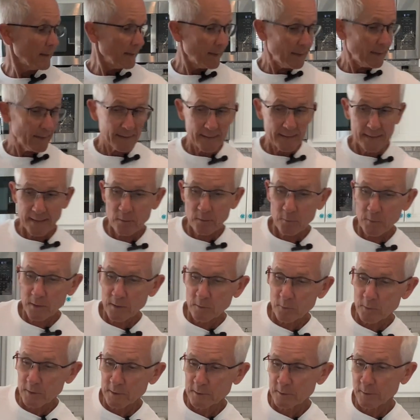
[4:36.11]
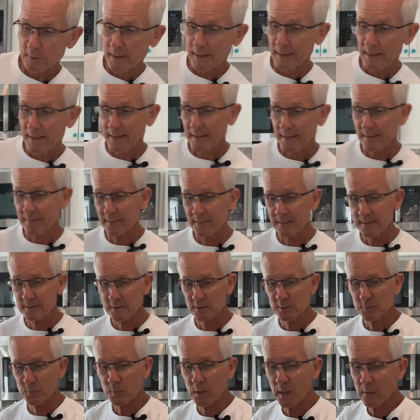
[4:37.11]
And now we're going to add, this
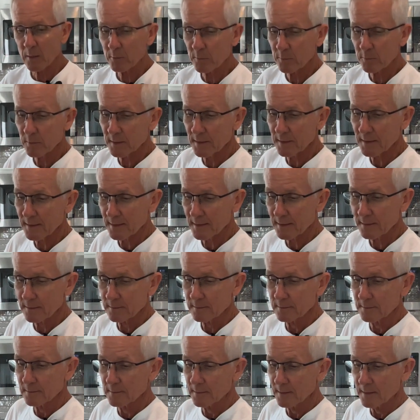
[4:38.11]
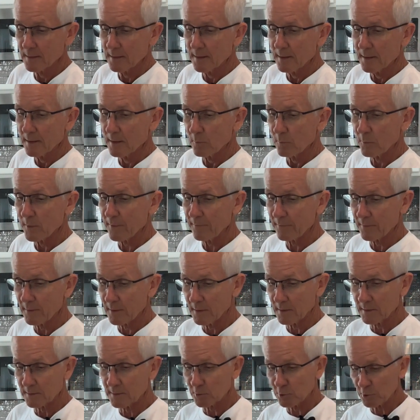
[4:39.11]
is probably, we've
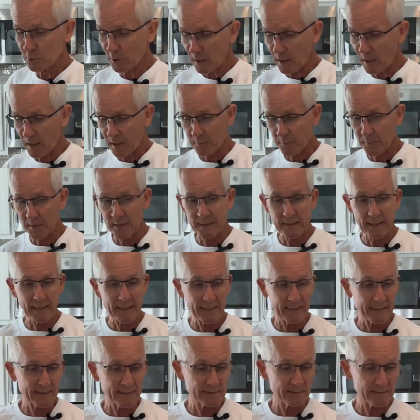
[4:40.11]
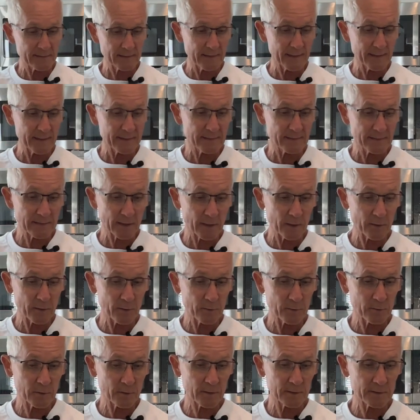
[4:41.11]
chopped and diced and let
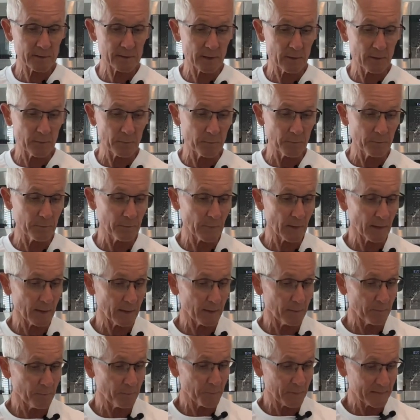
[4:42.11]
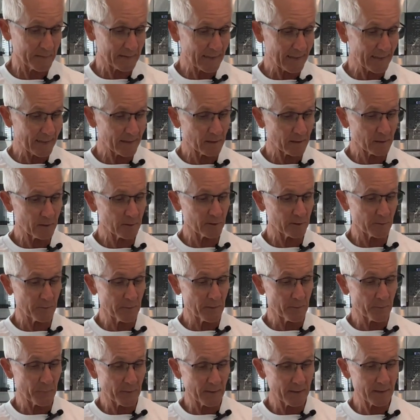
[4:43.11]
soak some potatoes have
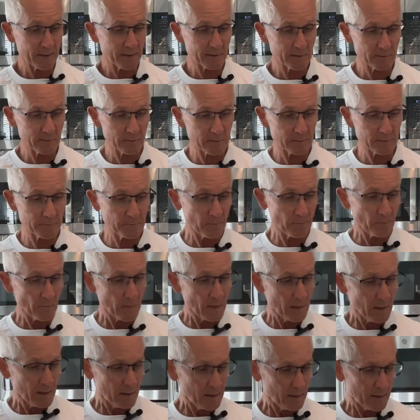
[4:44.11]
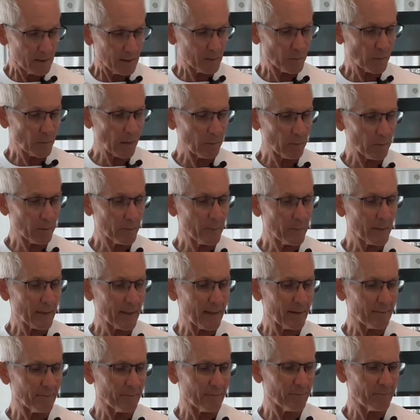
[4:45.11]
been peeled. There's probably
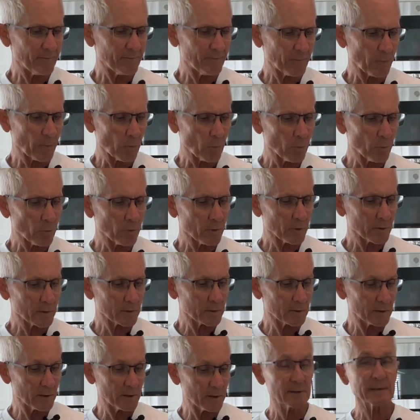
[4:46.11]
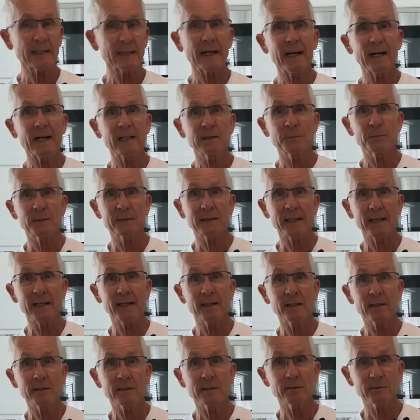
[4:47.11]
about 4 good sized
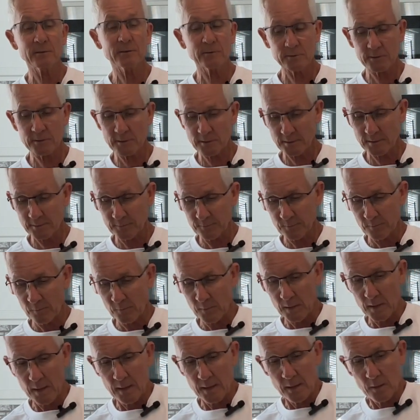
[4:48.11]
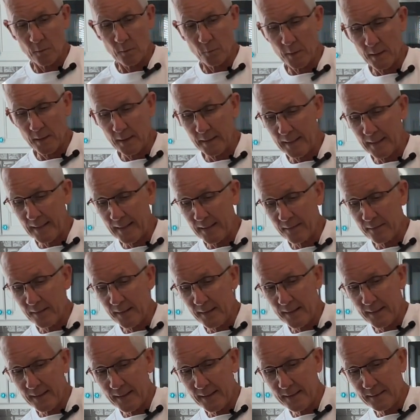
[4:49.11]
potatoes. We're going to add
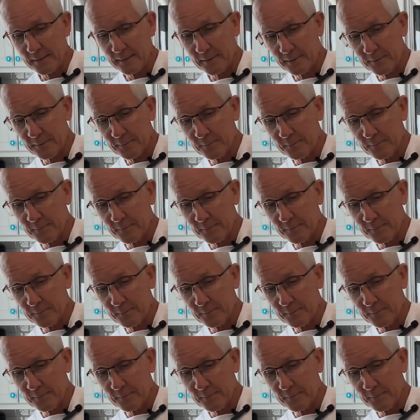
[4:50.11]
that.